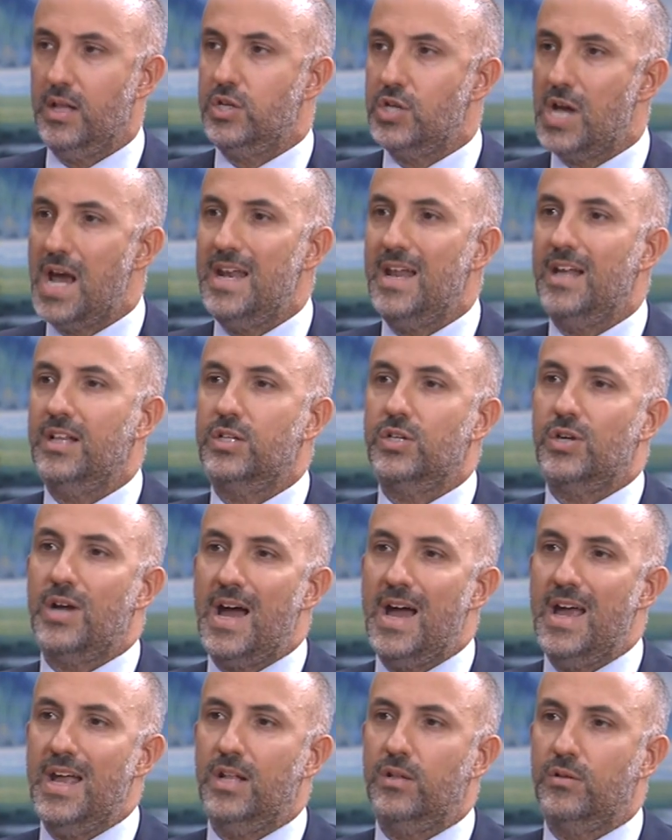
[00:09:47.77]
China
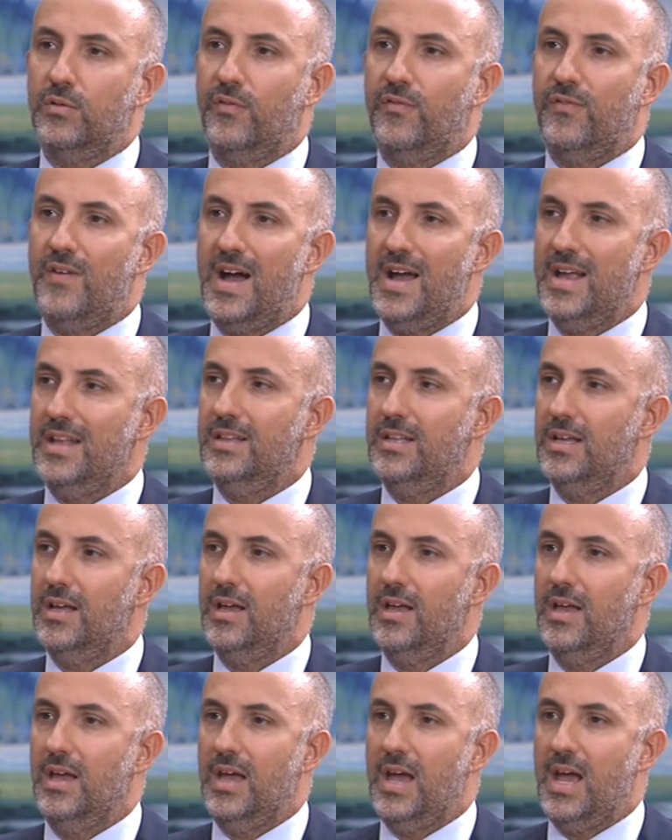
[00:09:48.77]
tried to find uh, um,
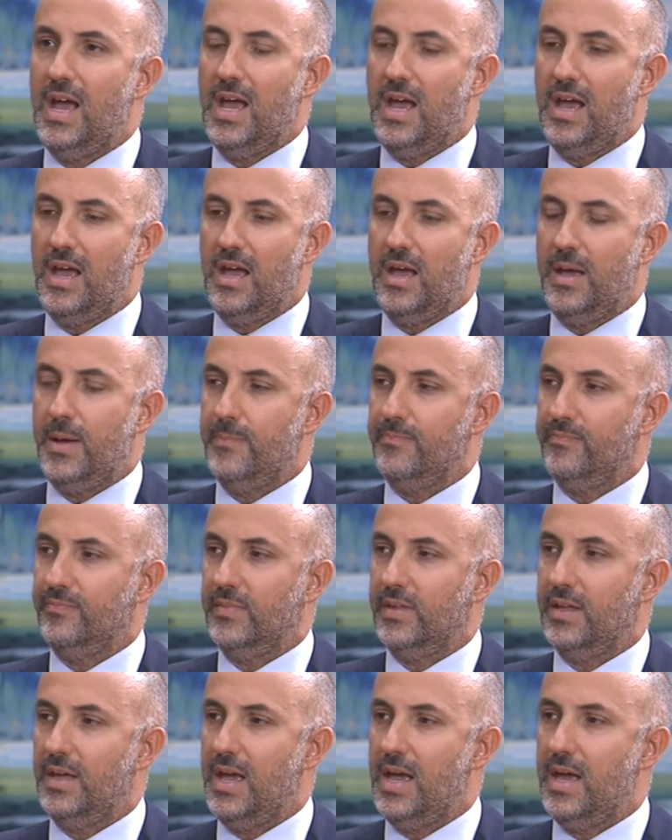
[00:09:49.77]

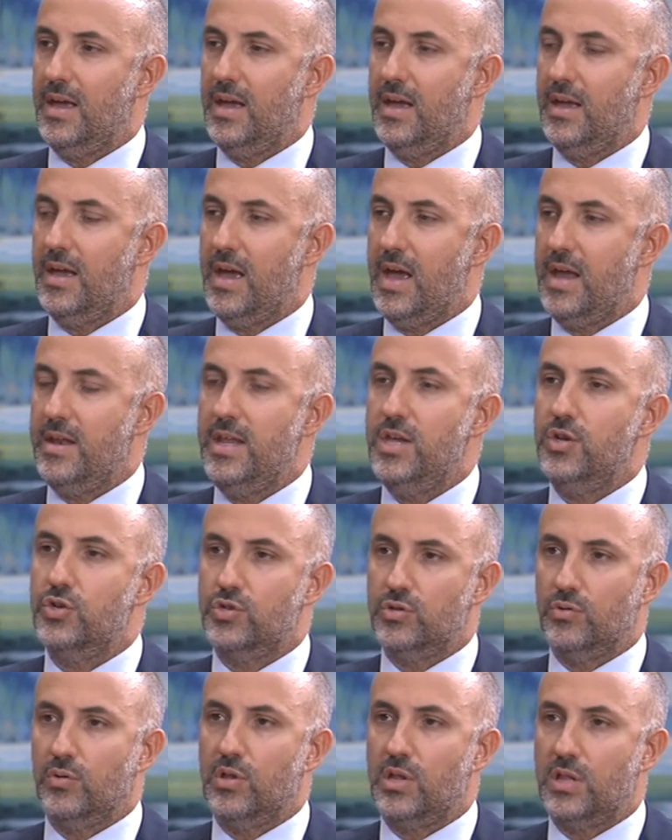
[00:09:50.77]
uh, an
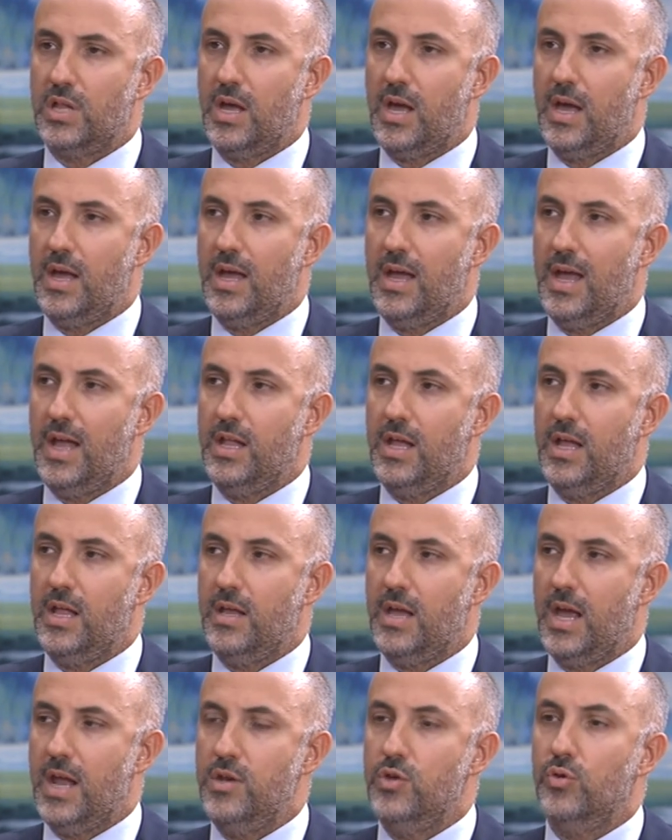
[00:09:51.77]
issue,
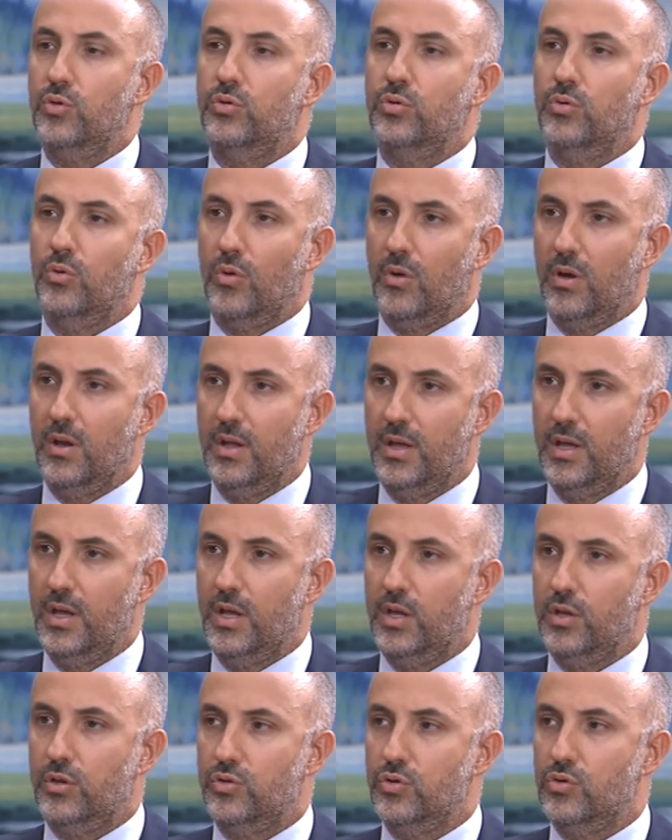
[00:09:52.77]
a, a new tool
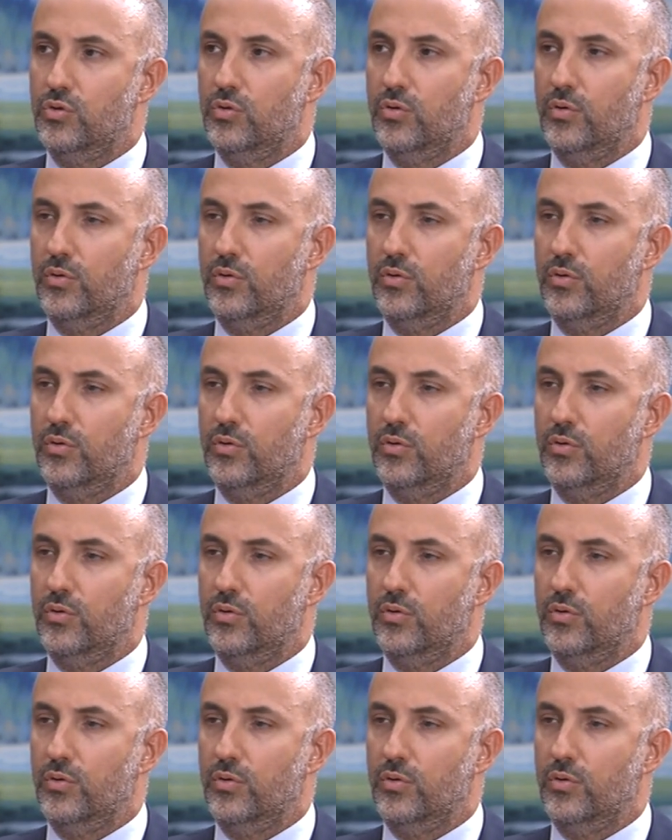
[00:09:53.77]
to,